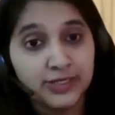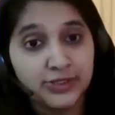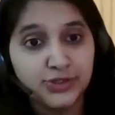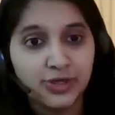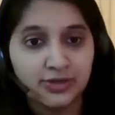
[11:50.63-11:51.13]
do you
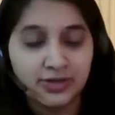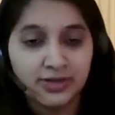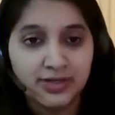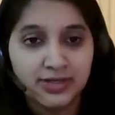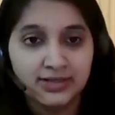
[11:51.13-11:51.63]
ensure
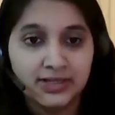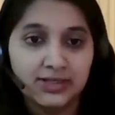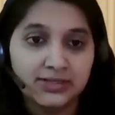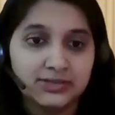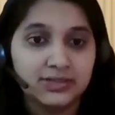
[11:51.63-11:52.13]

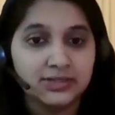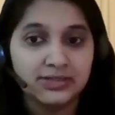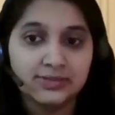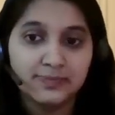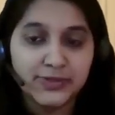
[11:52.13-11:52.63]
that testing,
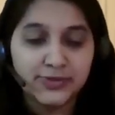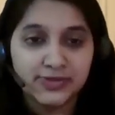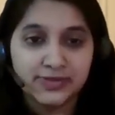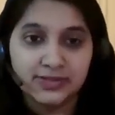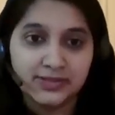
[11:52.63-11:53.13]
this much
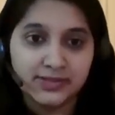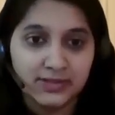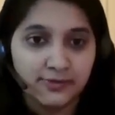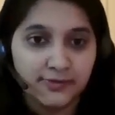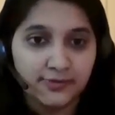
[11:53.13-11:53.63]
testing is
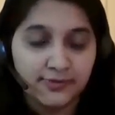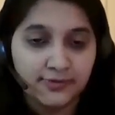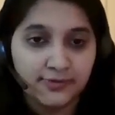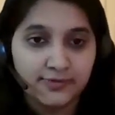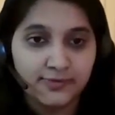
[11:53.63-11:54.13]
enough
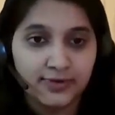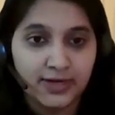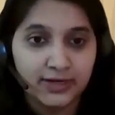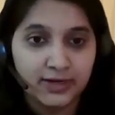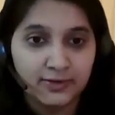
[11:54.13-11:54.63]

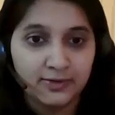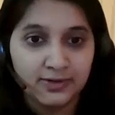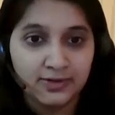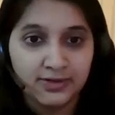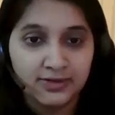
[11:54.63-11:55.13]
right now?